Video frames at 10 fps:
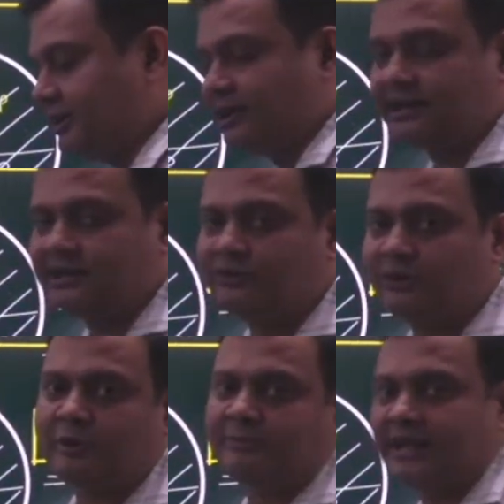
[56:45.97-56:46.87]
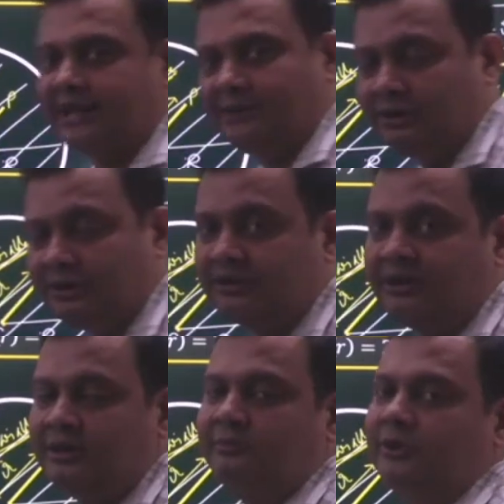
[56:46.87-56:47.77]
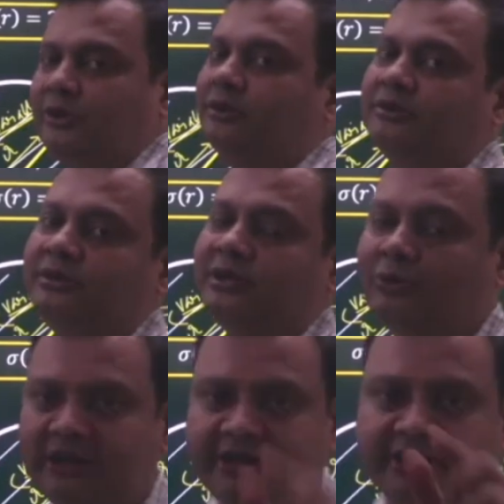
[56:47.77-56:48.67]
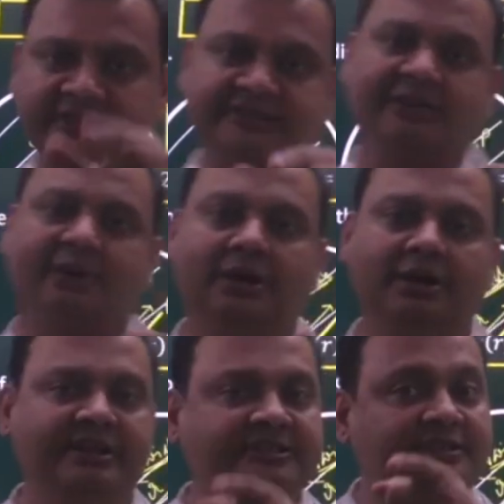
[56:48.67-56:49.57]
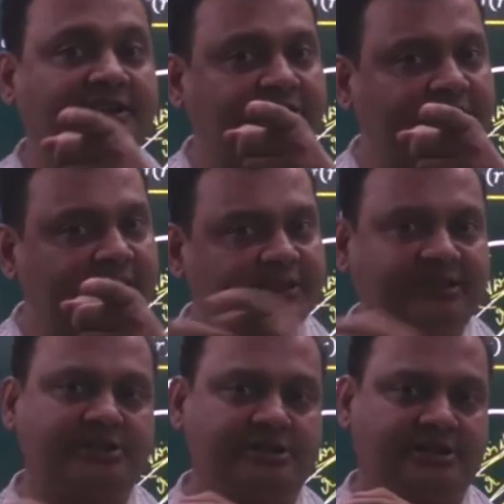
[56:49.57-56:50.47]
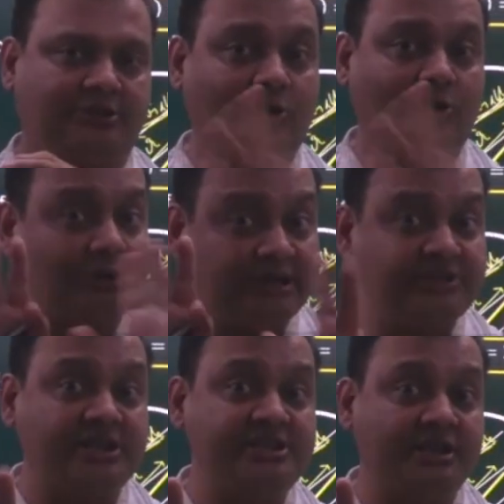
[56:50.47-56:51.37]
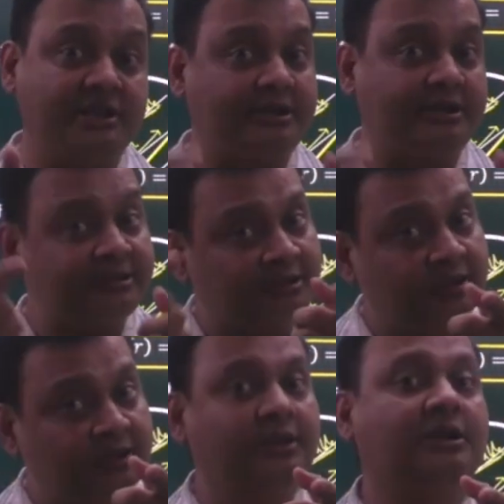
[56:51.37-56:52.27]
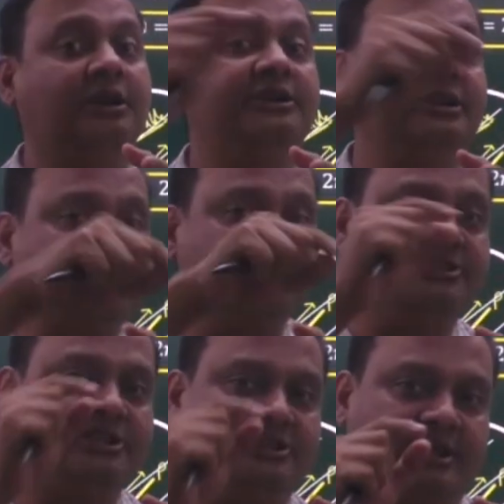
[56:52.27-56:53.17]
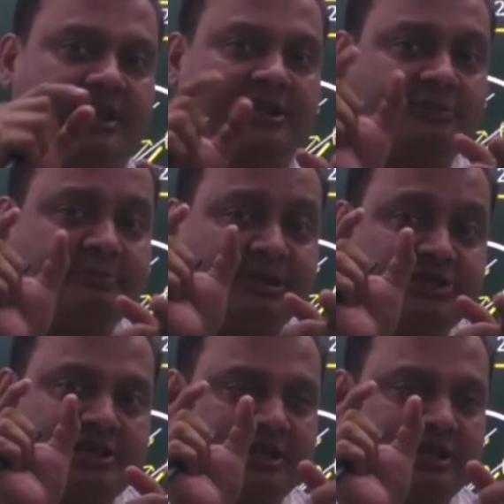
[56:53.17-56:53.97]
that you have to apply calculus because the quantity sigma is continuously changing. Not only changing, it is continuously changing. Had it been changing